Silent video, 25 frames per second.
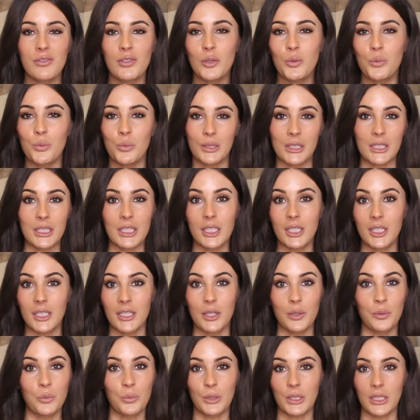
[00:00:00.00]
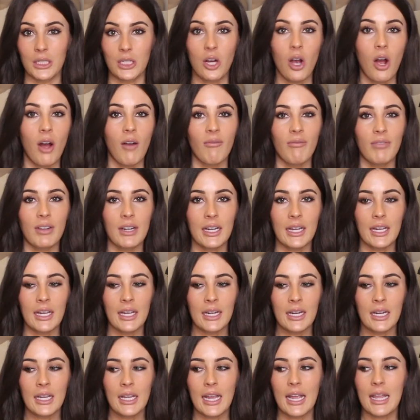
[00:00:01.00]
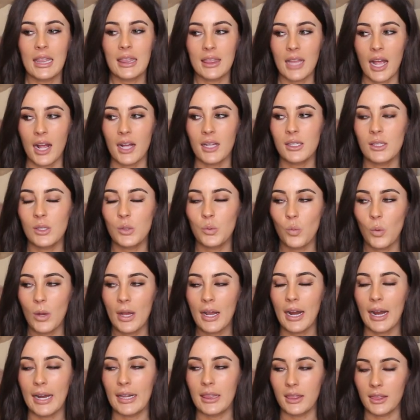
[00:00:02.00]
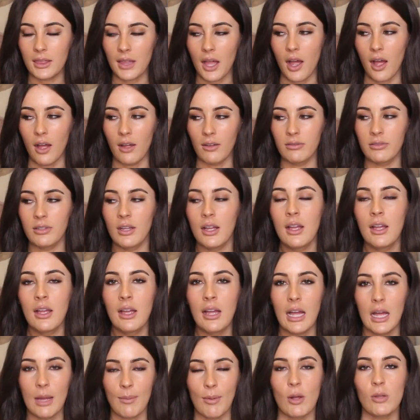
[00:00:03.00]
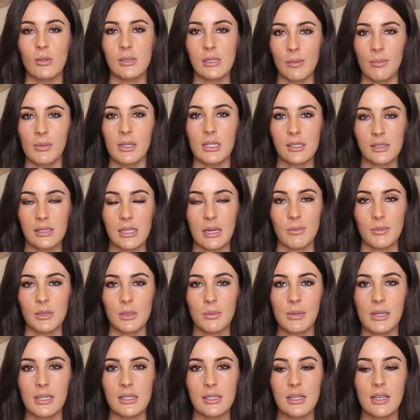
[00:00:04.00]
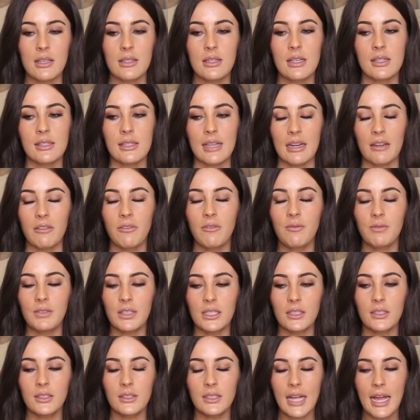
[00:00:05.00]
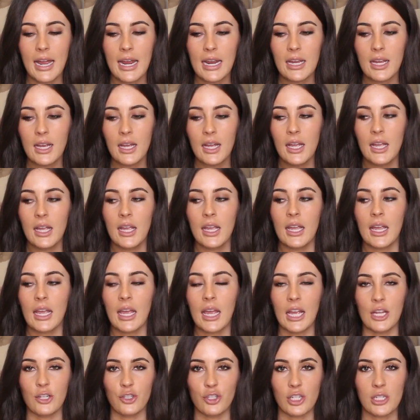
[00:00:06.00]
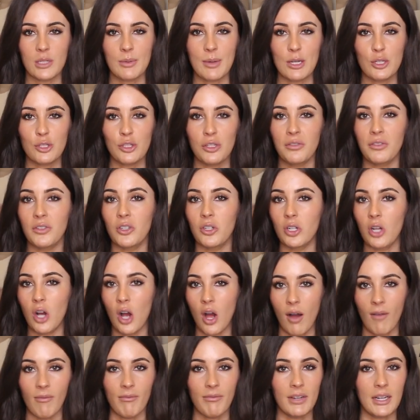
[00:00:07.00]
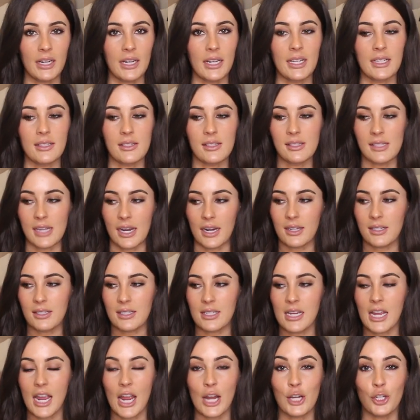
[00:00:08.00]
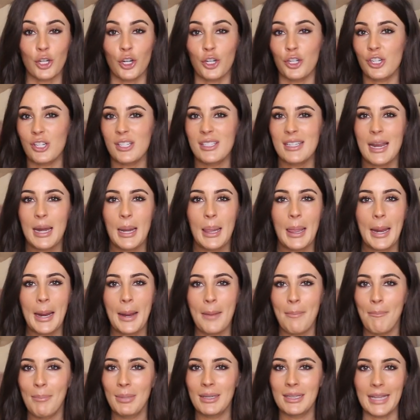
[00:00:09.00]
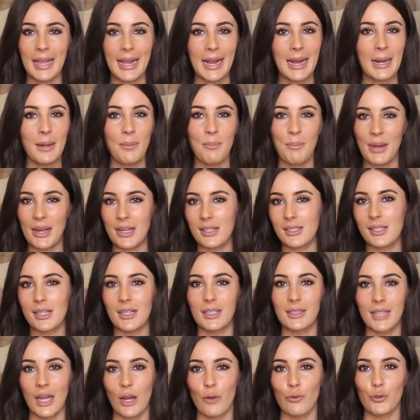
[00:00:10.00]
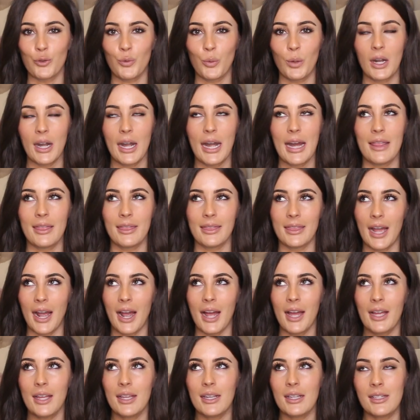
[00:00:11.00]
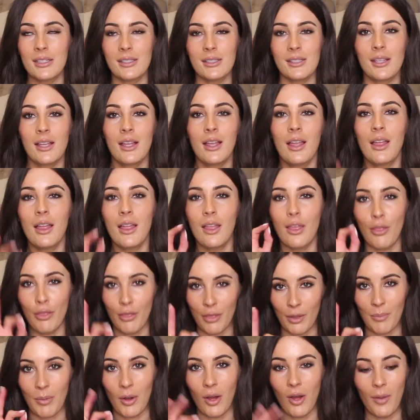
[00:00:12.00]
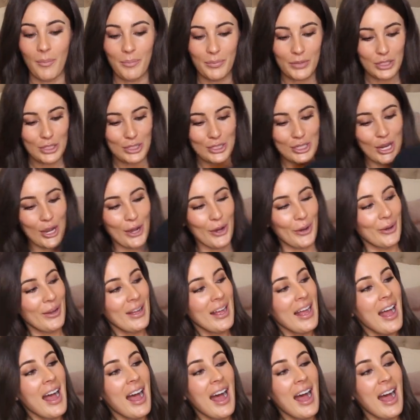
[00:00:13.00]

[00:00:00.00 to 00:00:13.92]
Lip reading: feel really good and really confident in it. And that's what I love about some of the SKIMS pieces, is I feel like it just makes you feel confident and sexy, and you're just in like plain basic loungewear, and that is the bomb. So